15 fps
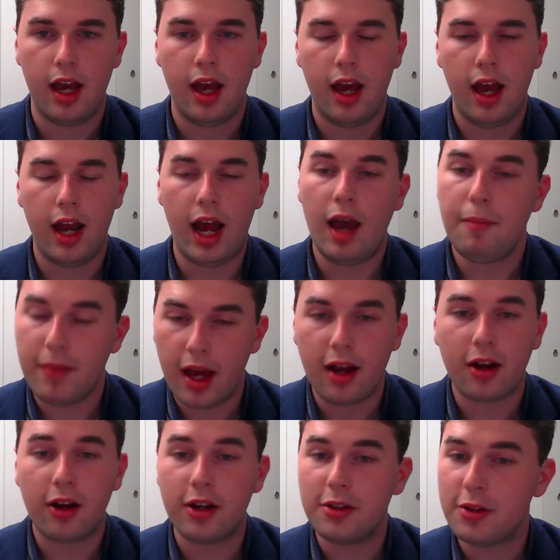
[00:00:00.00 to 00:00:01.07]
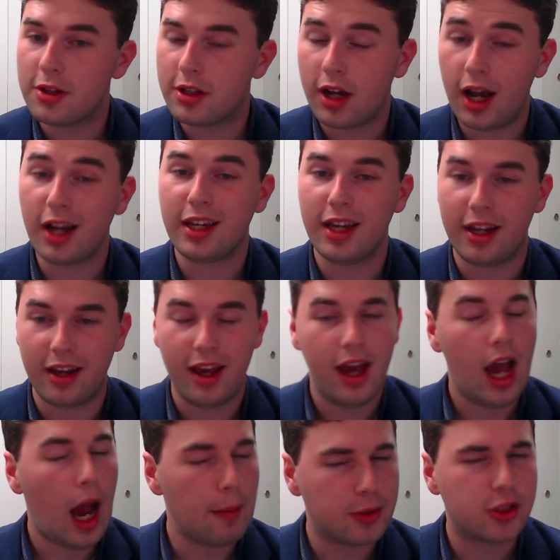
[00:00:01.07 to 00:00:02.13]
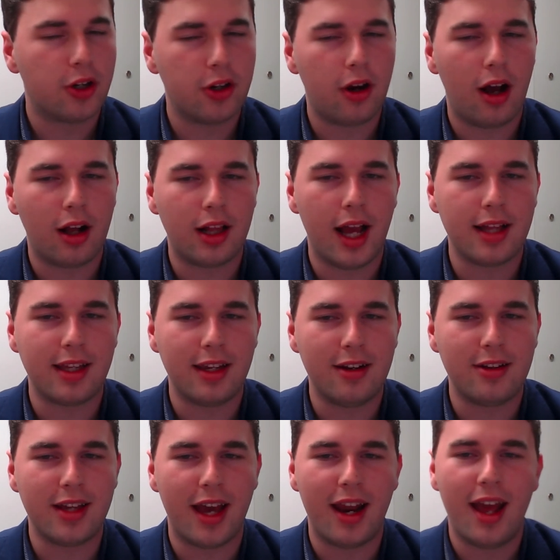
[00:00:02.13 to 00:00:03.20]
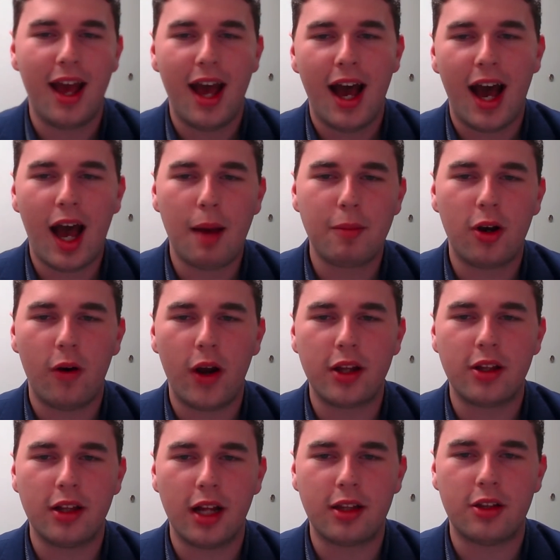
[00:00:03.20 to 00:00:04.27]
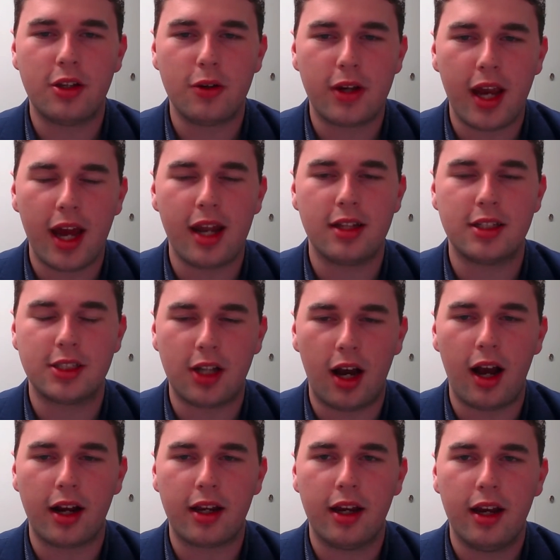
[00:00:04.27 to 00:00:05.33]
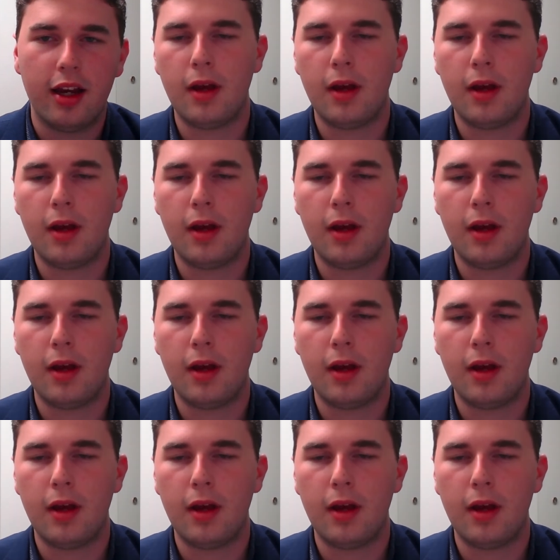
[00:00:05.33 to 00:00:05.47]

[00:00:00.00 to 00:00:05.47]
And I'm not going to do the talking. I'm sure you're all glad to hear that. I'm going to let the two candidates talk.